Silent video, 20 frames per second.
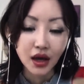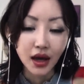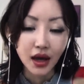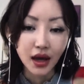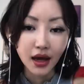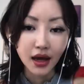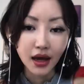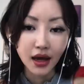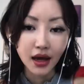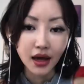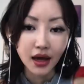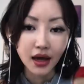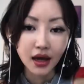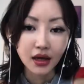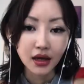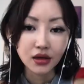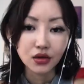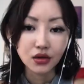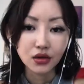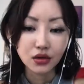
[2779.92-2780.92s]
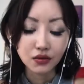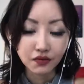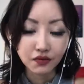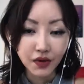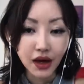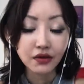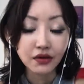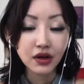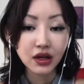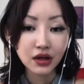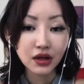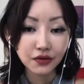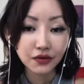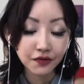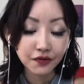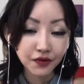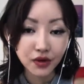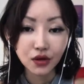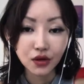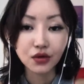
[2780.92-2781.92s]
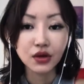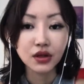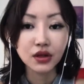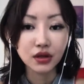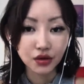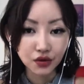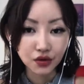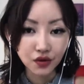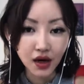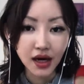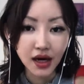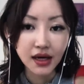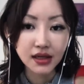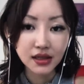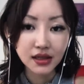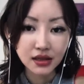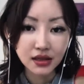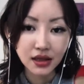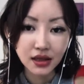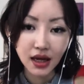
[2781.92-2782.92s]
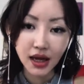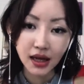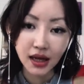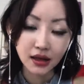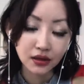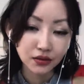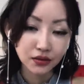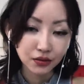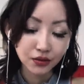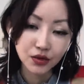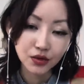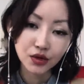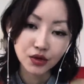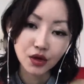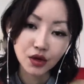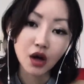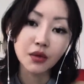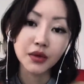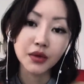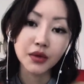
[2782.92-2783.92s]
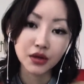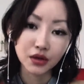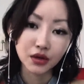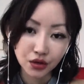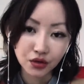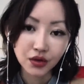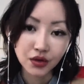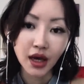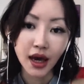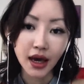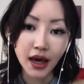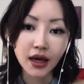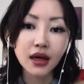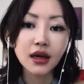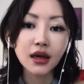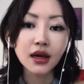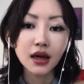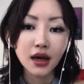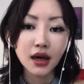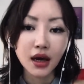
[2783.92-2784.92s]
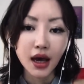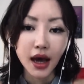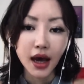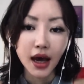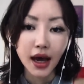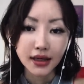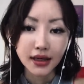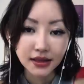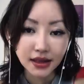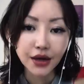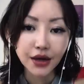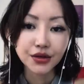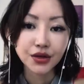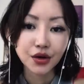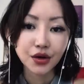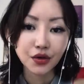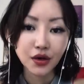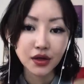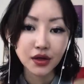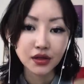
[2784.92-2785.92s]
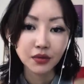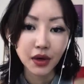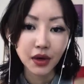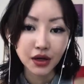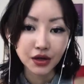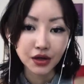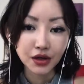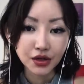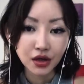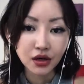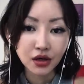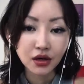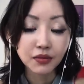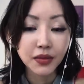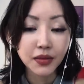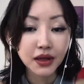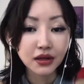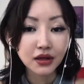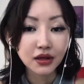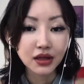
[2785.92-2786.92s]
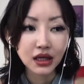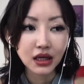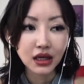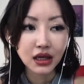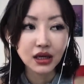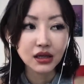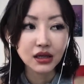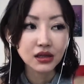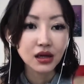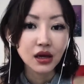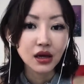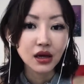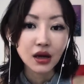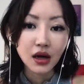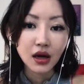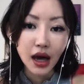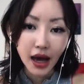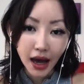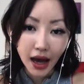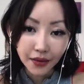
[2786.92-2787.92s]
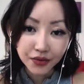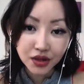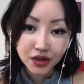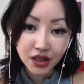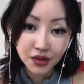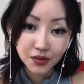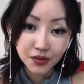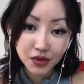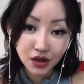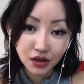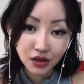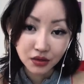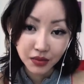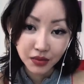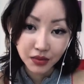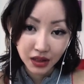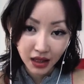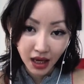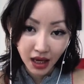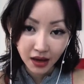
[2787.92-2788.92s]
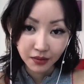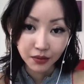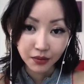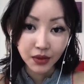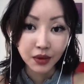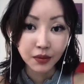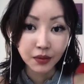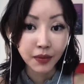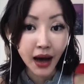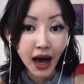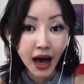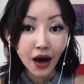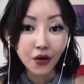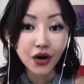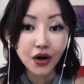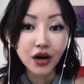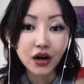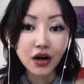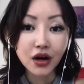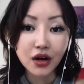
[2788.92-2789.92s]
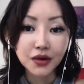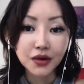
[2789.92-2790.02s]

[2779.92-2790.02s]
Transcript: and very few in the U.S. and some in the U.K. and South Korea is a major. But the thing is, after Kim Jong Un became in power